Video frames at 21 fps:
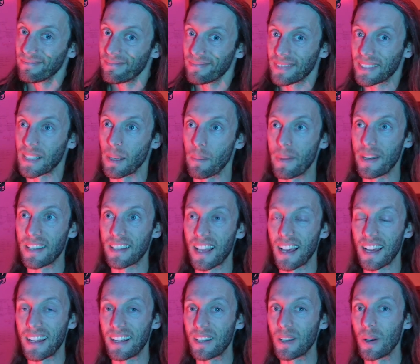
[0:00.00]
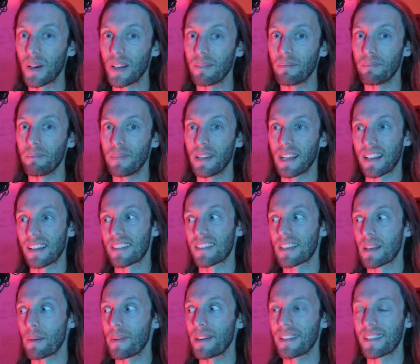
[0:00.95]
somebody's got to do it because
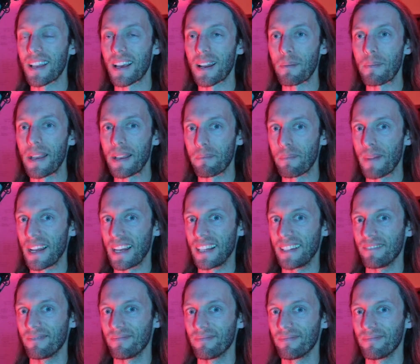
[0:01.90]
somebody's got to make money.